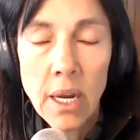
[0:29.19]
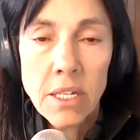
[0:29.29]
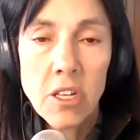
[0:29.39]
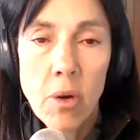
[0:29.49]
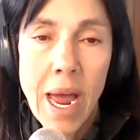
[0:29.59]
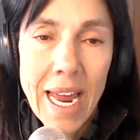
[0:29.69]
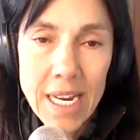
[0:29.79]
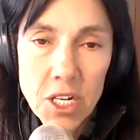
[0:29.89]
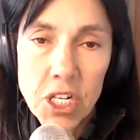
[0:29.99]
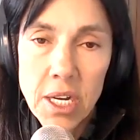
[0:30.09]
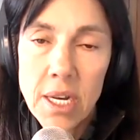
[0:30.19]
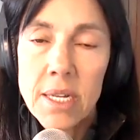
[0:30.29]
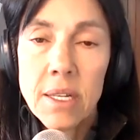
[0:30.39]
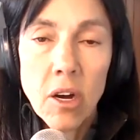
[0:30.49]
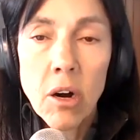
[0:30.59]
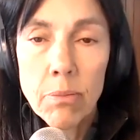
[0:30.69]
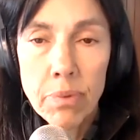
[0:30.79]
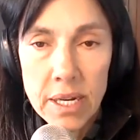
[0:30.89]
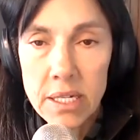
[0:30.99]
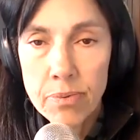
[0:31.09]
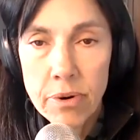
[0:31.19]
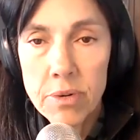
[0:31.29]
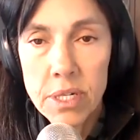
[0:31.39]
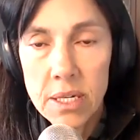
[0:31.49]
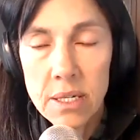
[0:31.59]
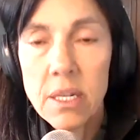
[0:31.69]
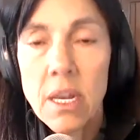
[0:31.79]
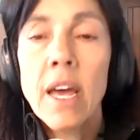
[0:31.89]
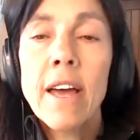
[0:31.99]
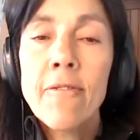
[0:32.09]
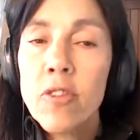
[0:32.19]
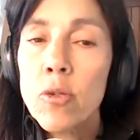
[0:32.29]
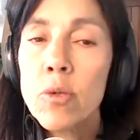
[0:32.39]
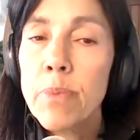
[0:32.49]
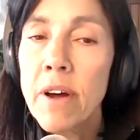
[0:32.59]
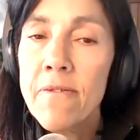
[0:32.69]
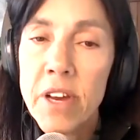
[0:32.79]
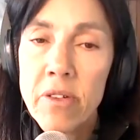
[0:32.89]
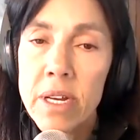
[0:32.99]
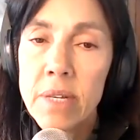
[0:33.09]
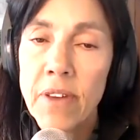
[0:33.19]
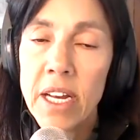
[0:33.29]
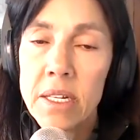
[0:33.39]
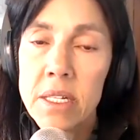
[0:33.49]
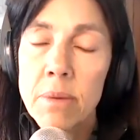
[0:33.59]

So aging is a complex process influenced by various factors,